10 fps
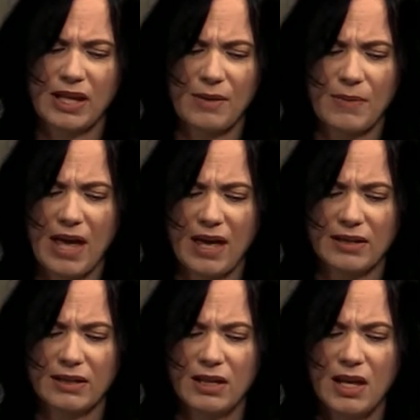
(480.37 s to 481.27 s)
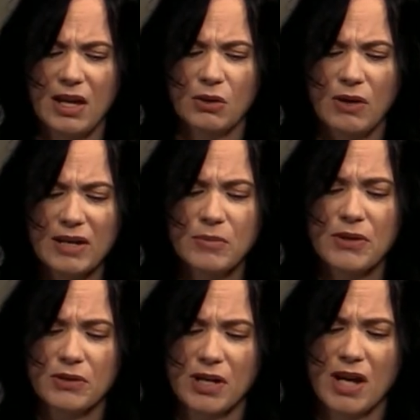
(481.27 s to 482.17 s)
and get mad
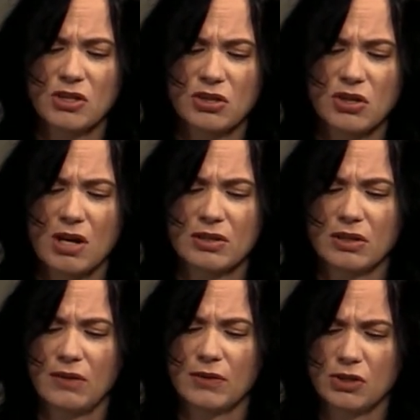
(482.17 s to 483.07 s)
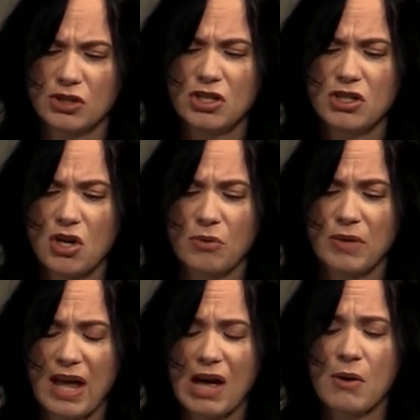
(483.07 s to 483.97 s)
grandmother and I just talked it over, and she showed
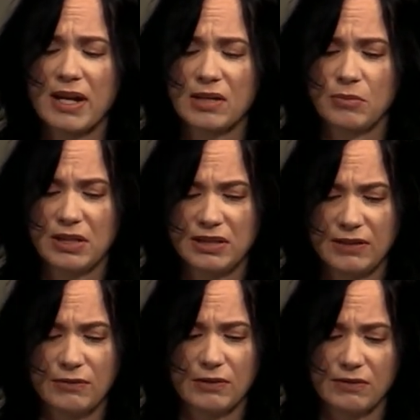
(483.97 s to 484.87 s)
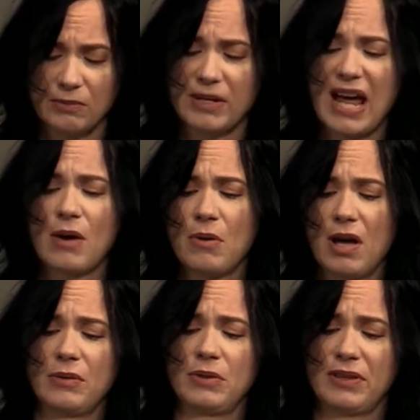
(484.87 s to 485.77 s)
me how I can be different from now
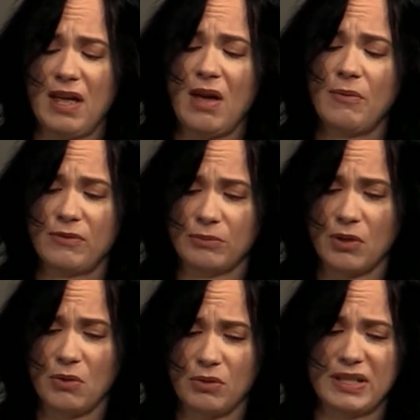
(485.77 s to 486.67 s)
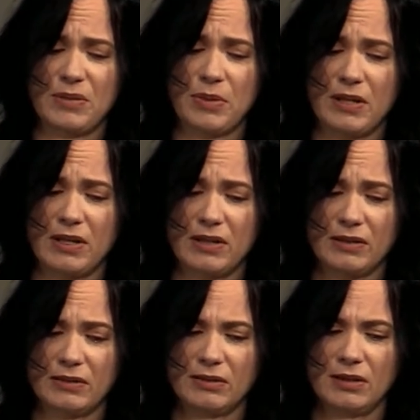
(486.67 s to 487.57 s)
on with the help from the Holy Spirit.
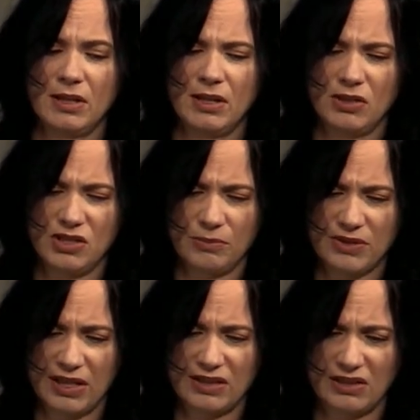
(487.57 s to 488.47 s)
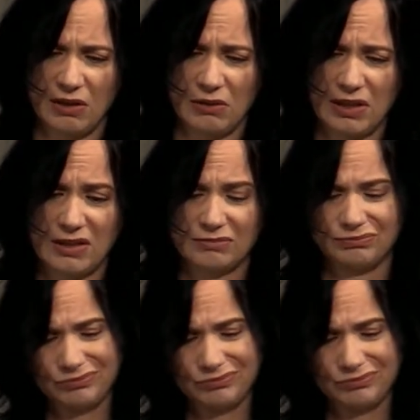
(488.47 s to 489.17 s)
Jim said slowly,